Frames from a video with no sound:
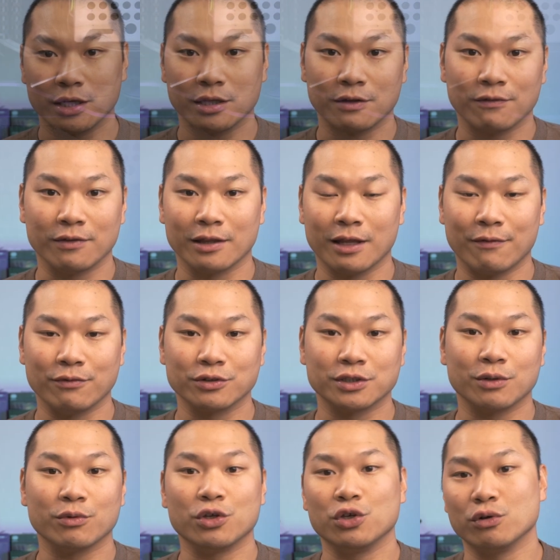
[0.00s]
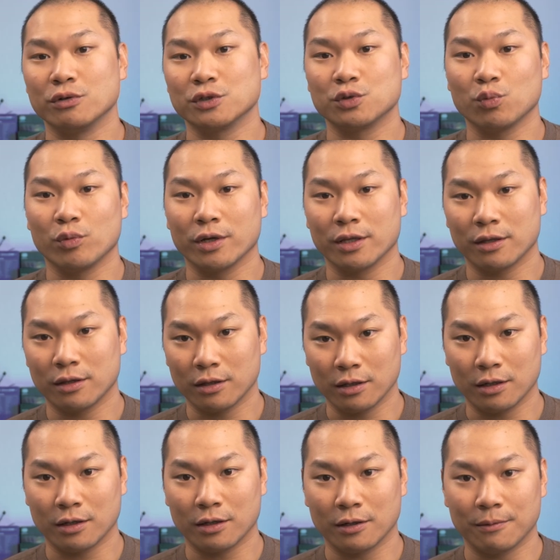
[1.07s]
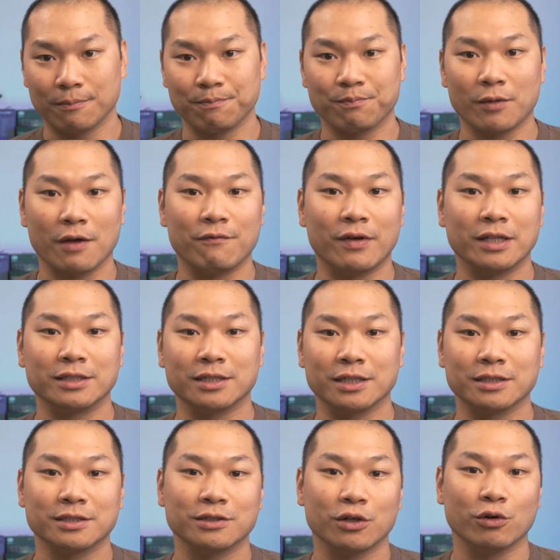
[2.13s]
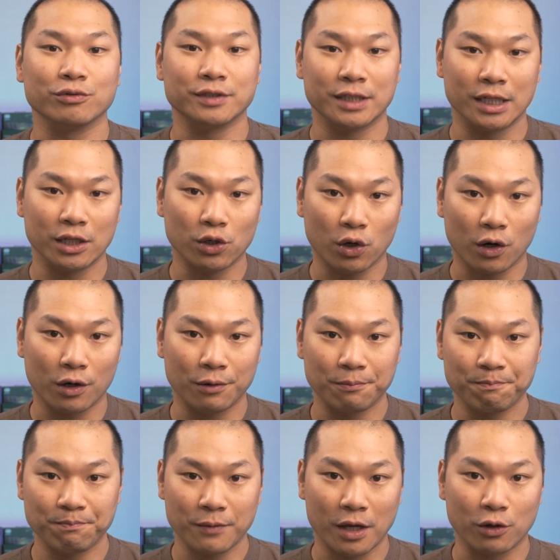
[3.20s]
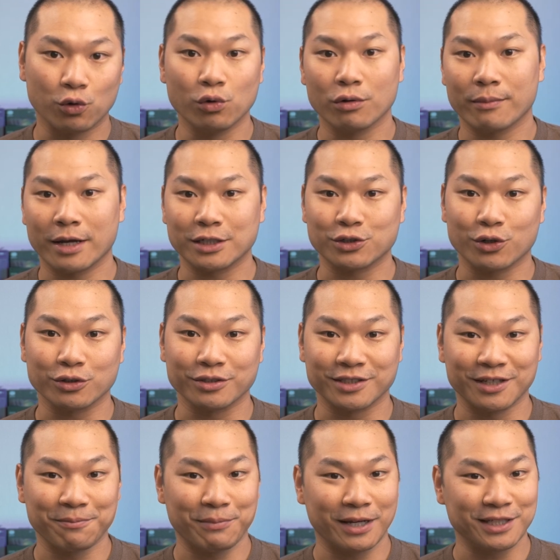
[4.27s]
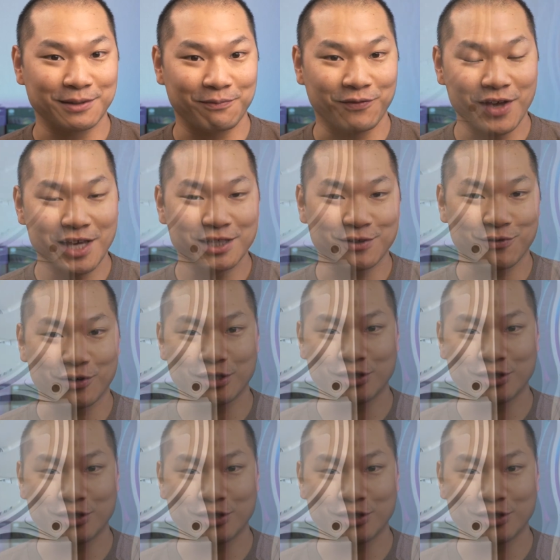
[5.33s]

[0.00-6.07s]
the levels that we used with Ventus OC card. And Cooler Master also sent by some fans for